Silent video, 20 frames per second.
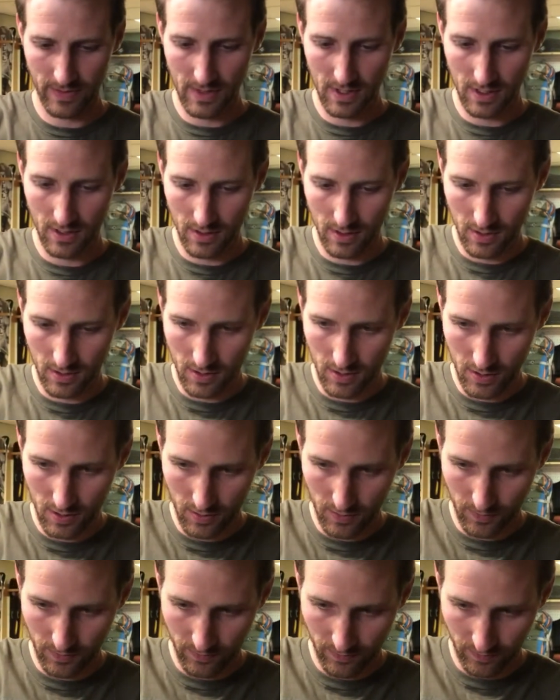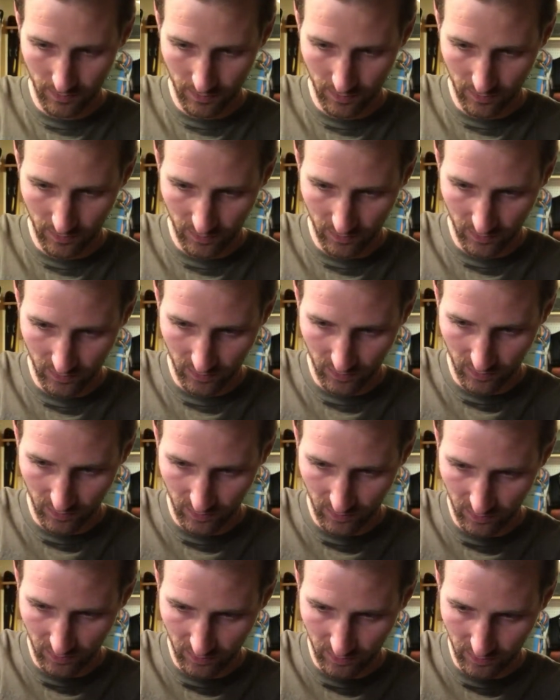
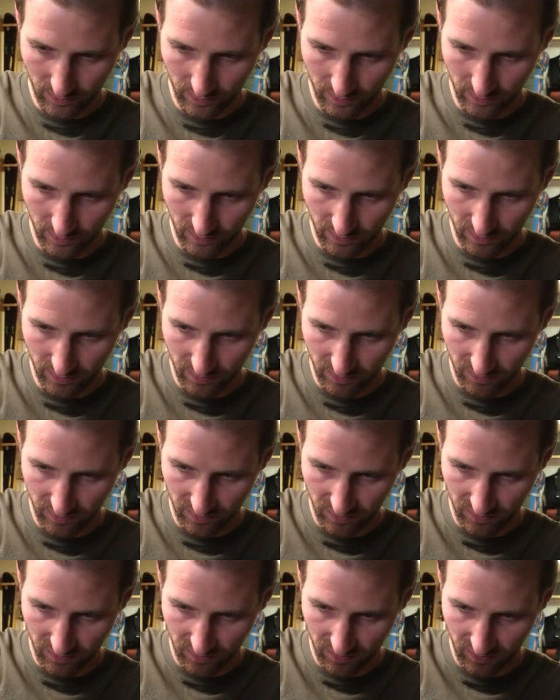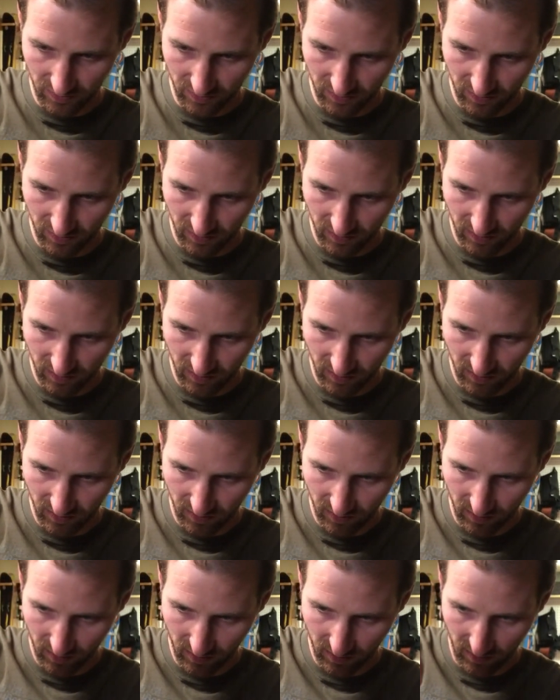
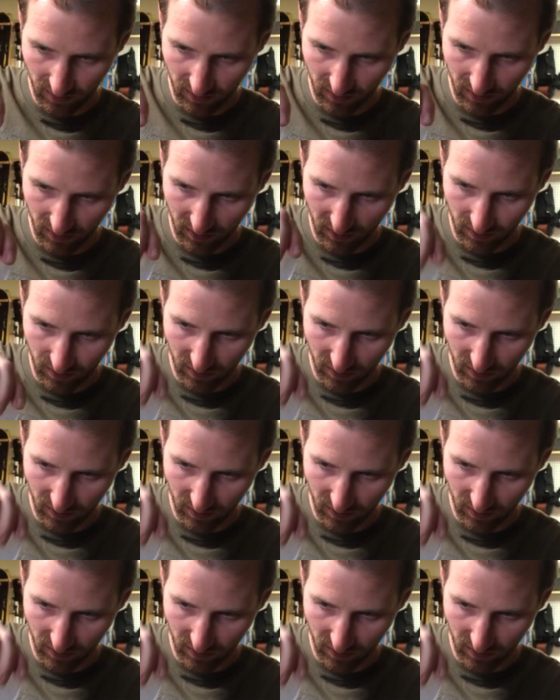(silence)